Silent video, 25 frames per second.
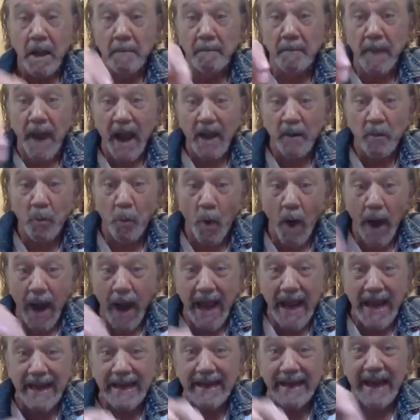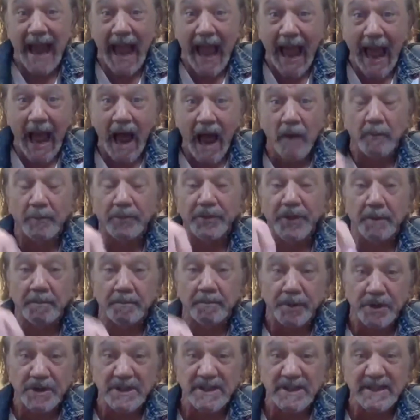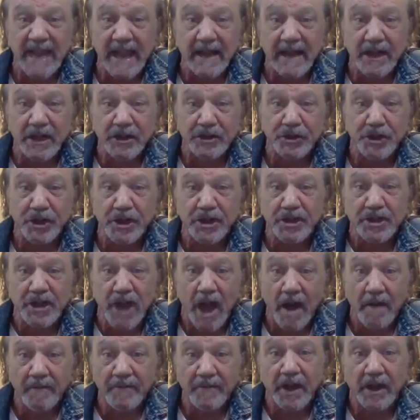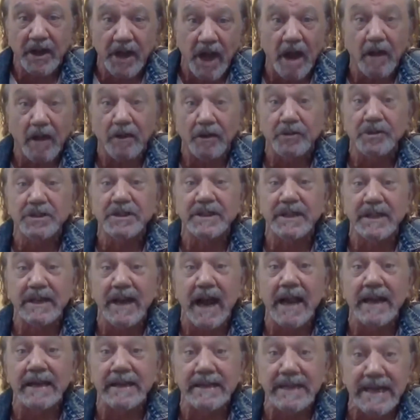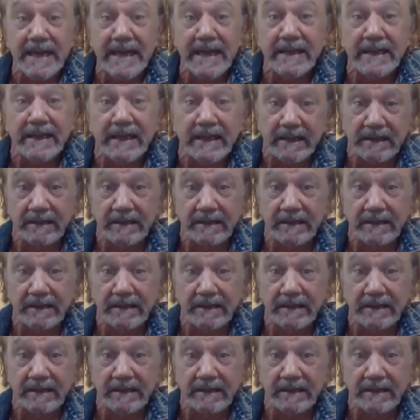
by weighing out the percentages of the colors that I needed